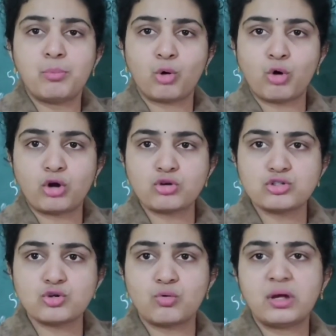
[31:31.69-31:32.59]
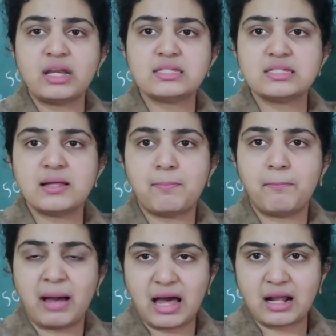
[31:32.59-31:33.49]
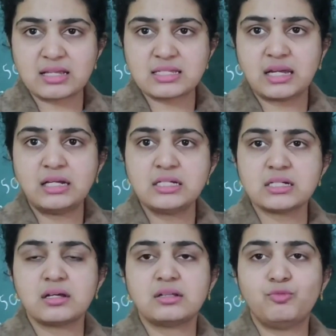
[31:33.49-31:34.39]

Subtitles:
Protozoan is the parasite,